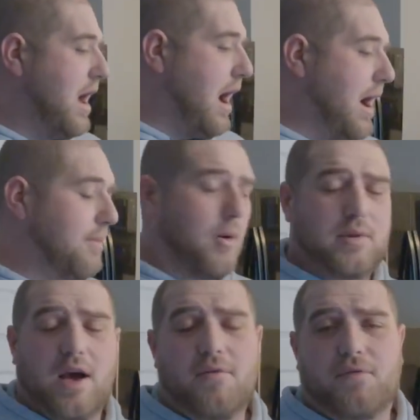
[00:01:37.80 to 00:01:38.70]
But
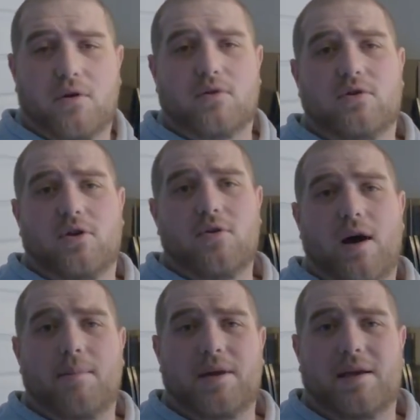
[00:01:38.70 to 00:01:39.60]
without further ado,
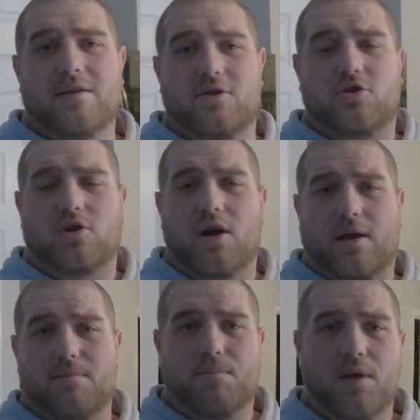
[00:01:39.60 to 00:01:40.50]
I'm going to get the truck
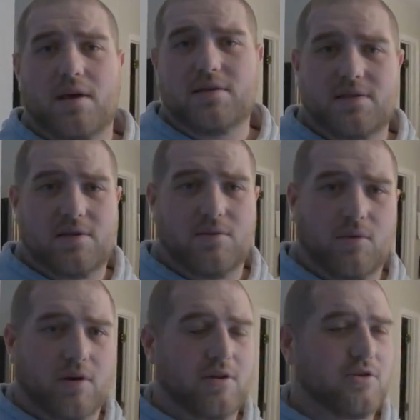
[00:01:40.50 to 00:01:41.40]
in place.
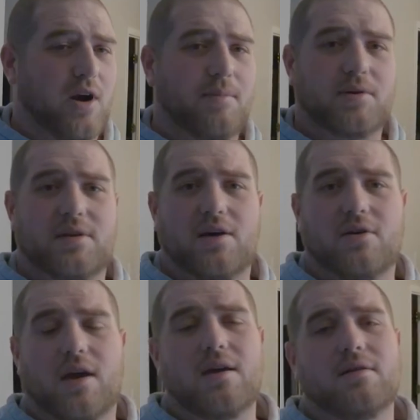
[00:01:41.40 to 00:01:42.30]
We're going to drop the
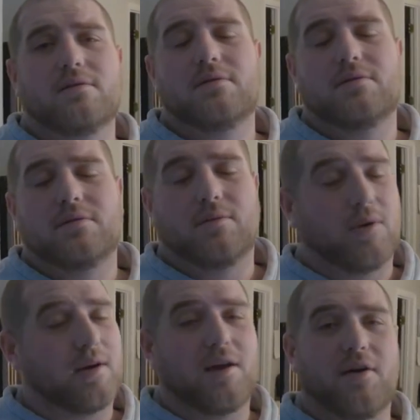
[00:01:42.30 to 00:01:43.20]
tailgate. We're
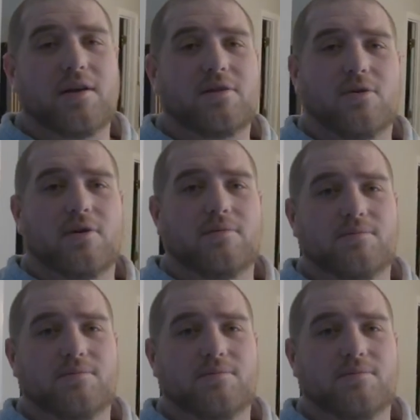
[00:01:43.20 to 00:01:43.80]
going to get right to it.